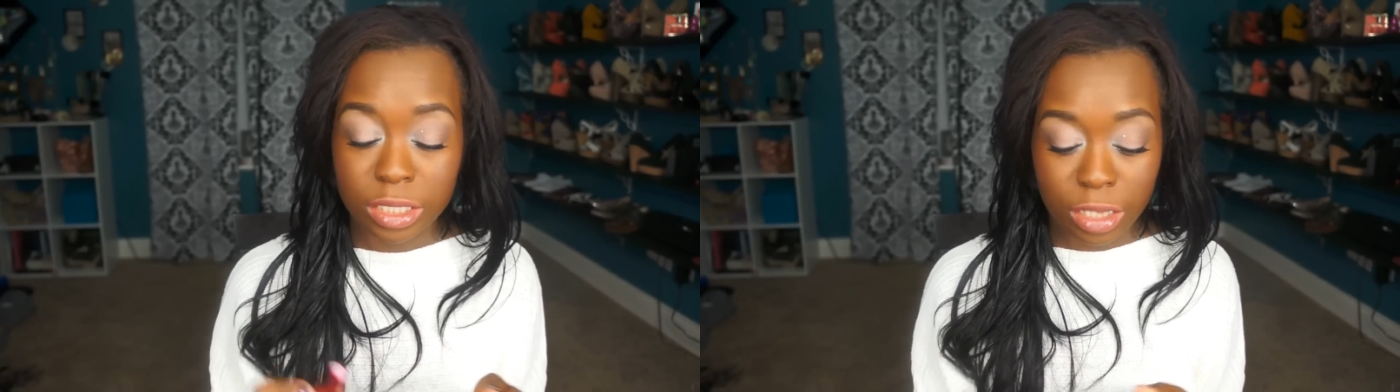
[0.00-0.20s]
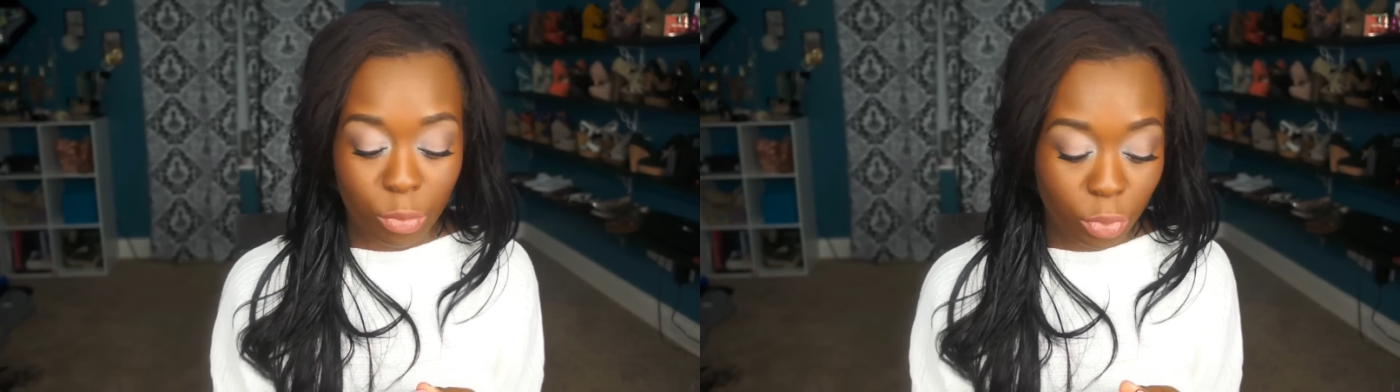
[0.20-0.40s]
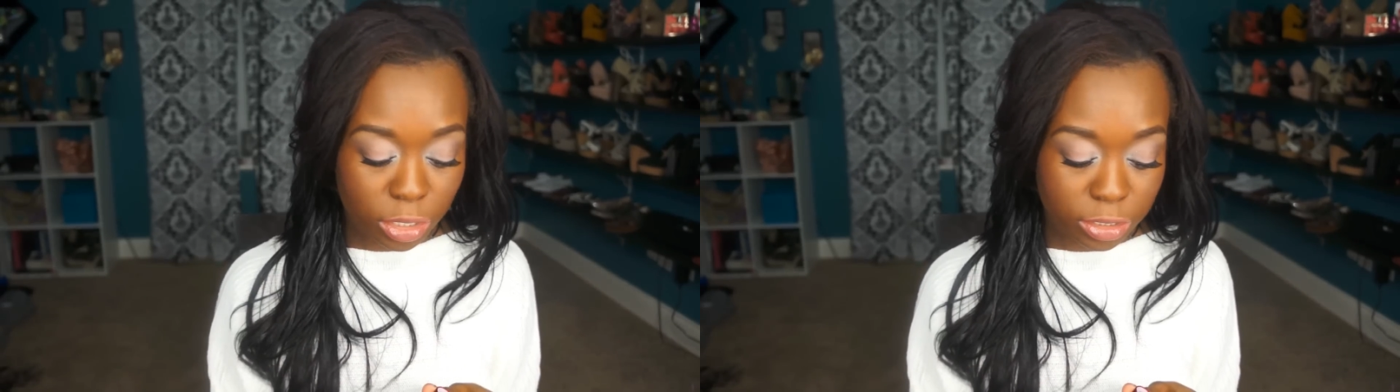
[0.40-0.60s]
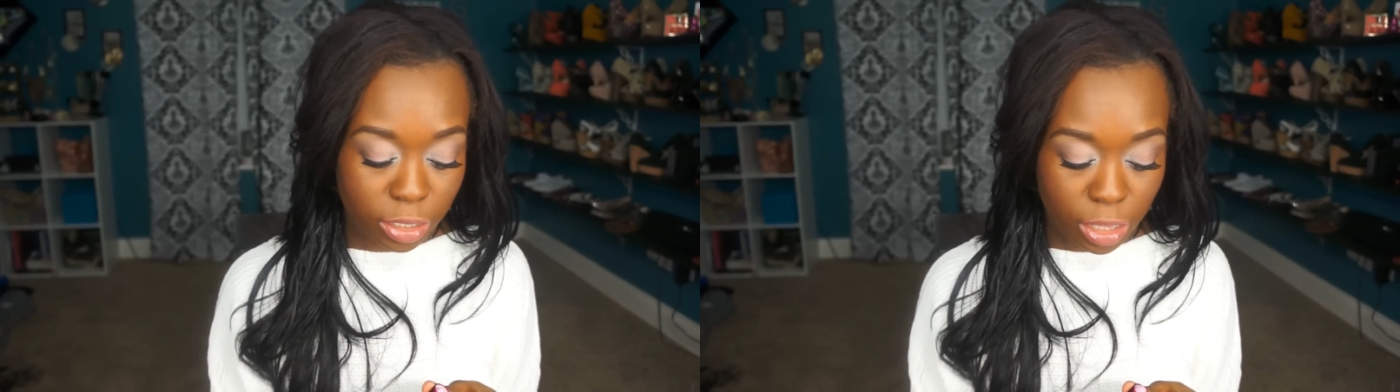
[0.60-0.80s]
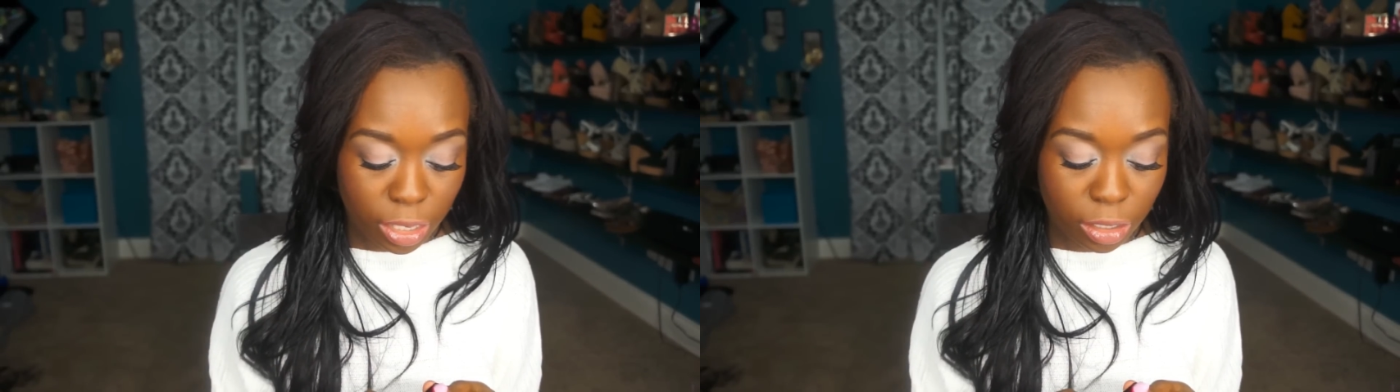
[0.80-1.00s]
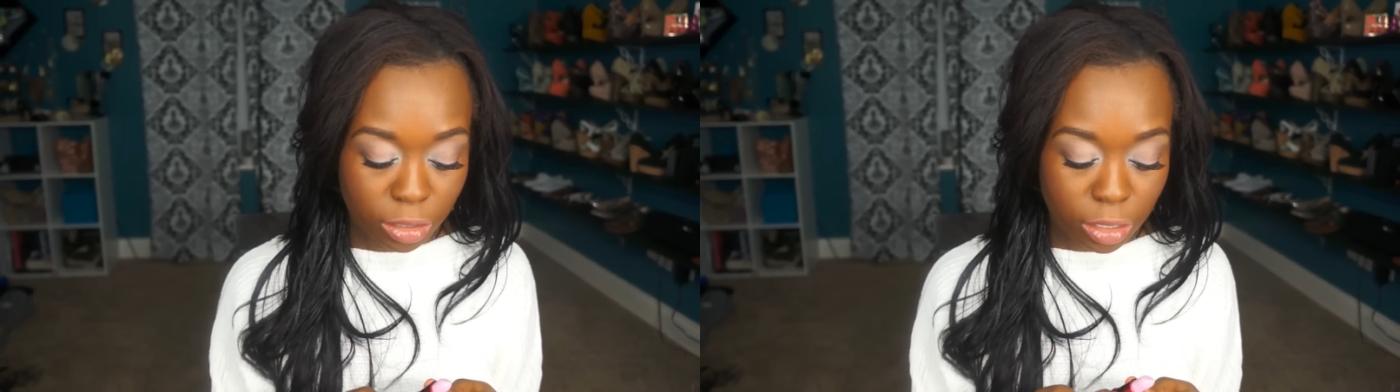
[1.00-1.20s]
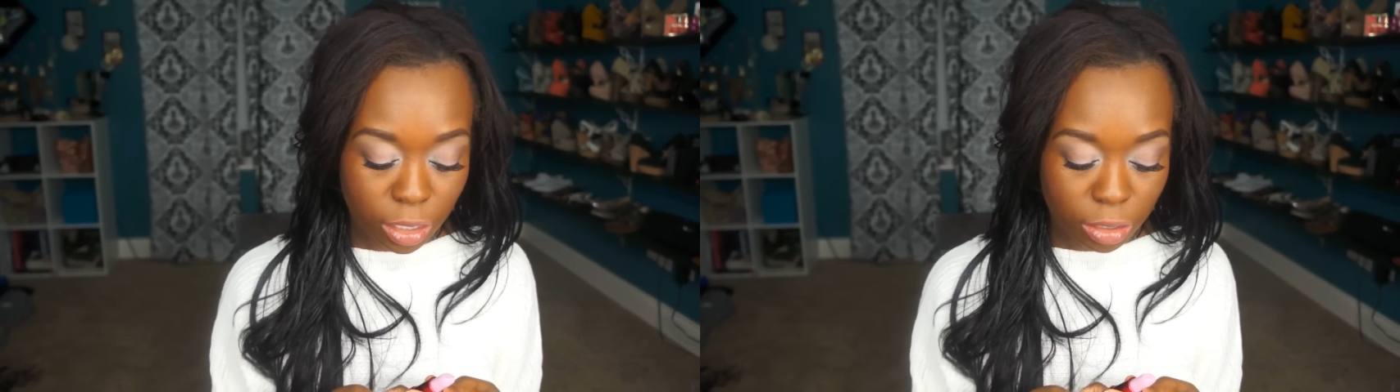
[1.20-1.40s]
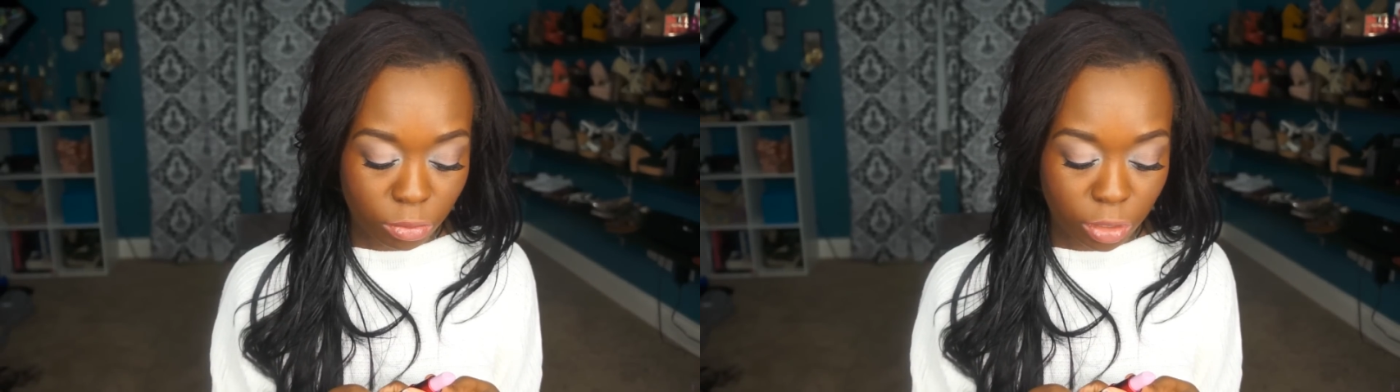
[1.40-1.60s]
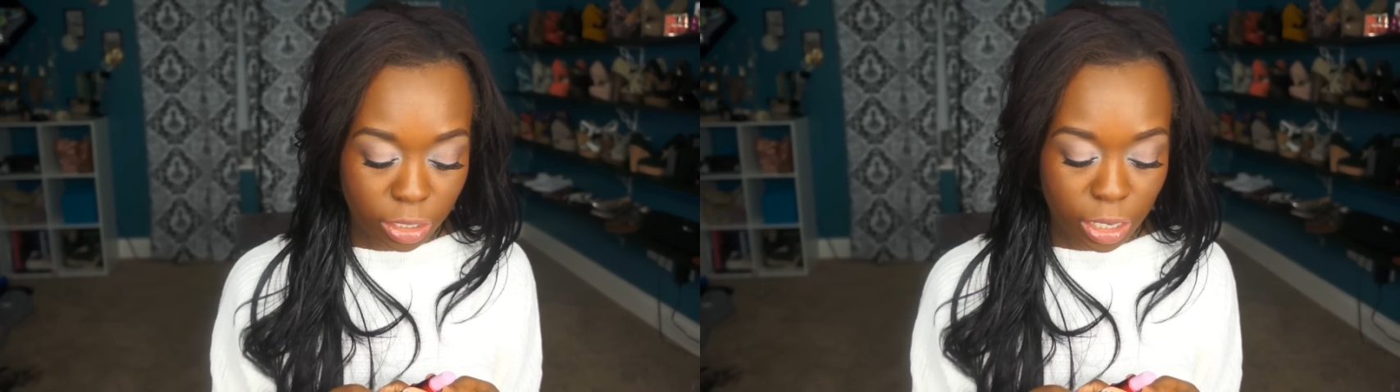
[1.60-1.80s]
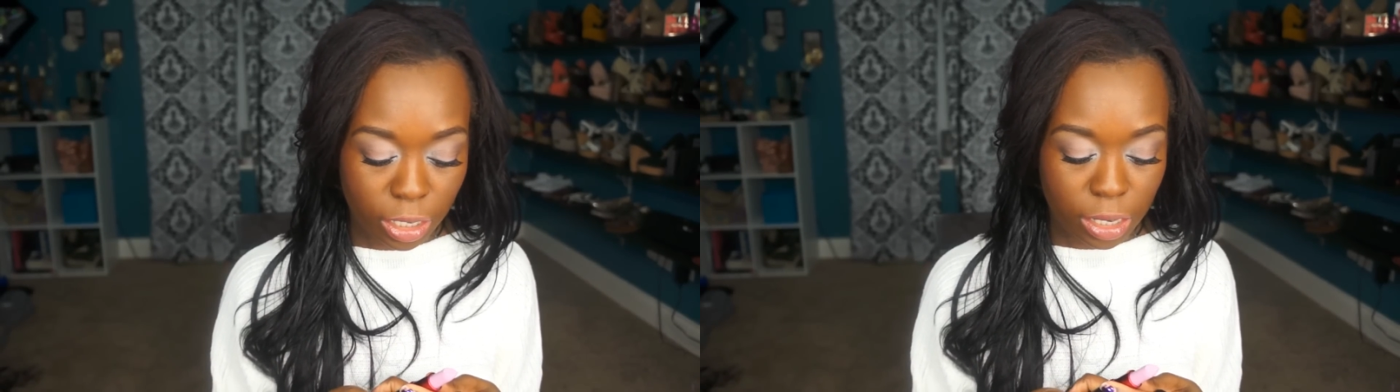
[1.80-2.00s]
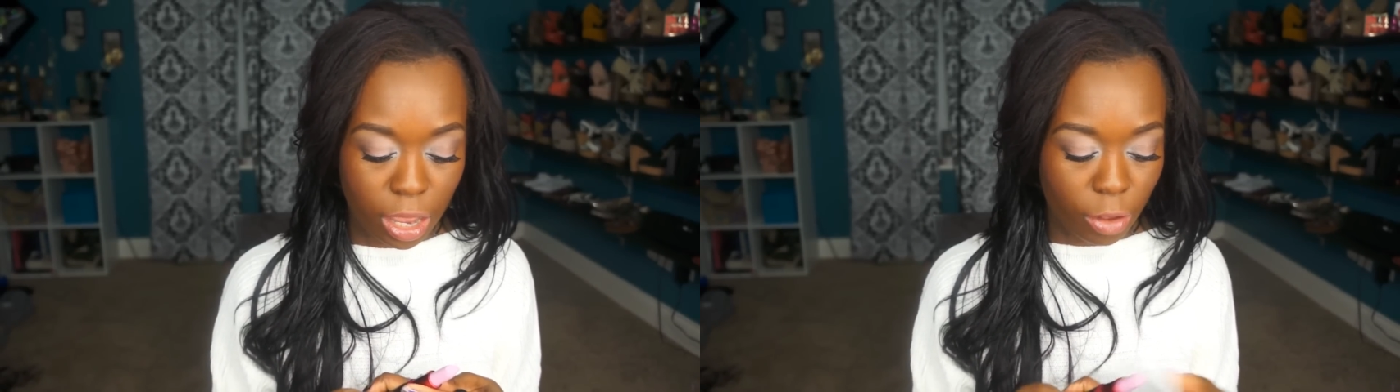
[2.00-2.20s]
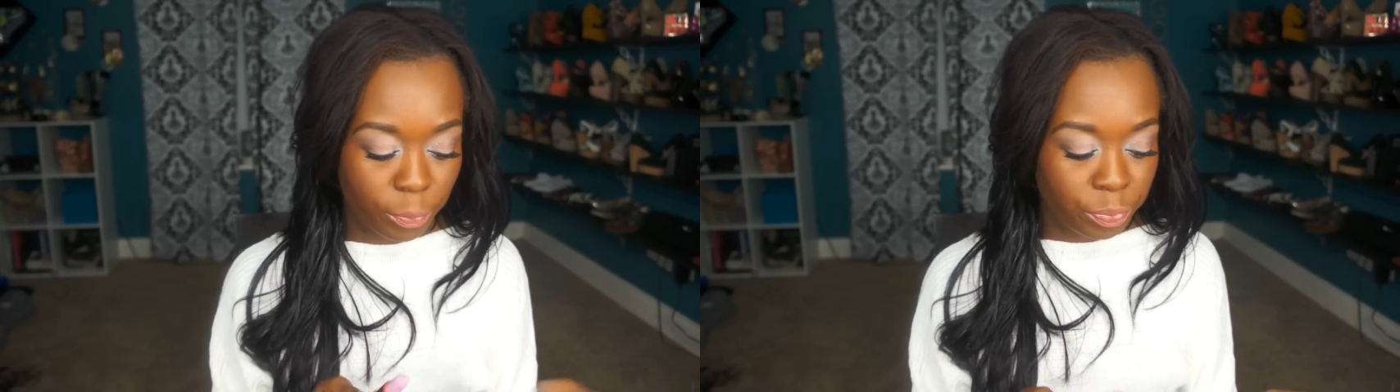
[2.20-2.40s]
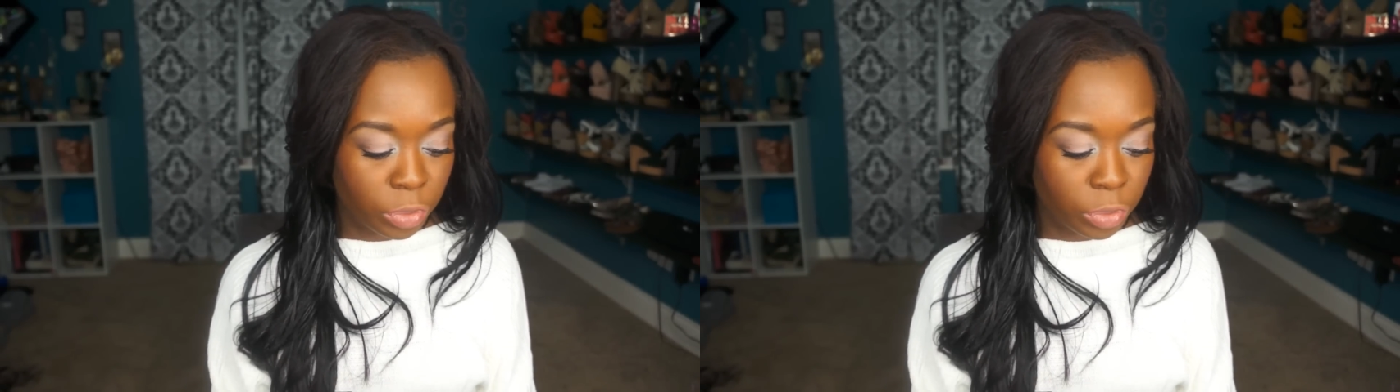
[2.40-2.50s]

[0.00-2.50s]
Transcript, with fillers: I was then looking at it now.